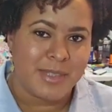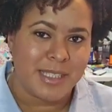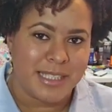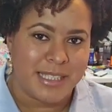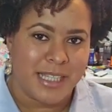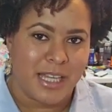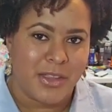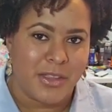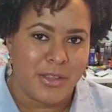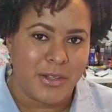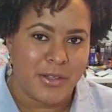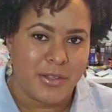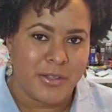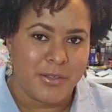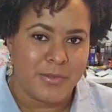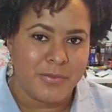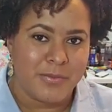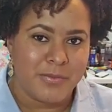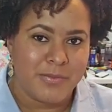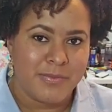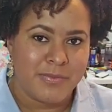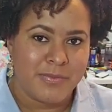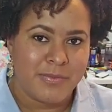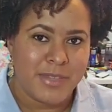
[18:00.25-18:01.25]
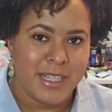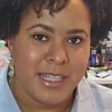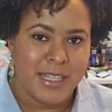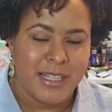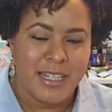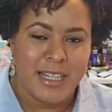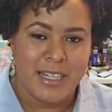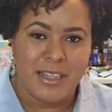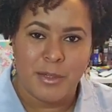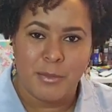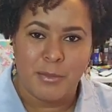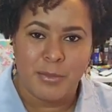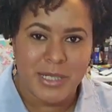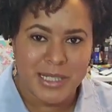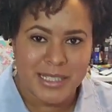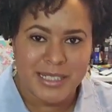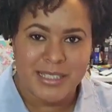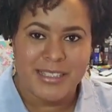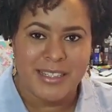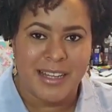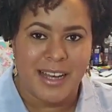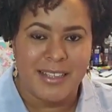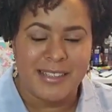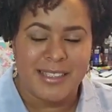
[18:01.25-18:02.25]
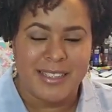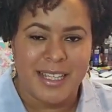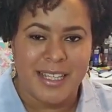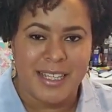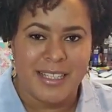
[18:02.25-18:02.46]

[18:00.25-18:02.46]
together. And then put it in God's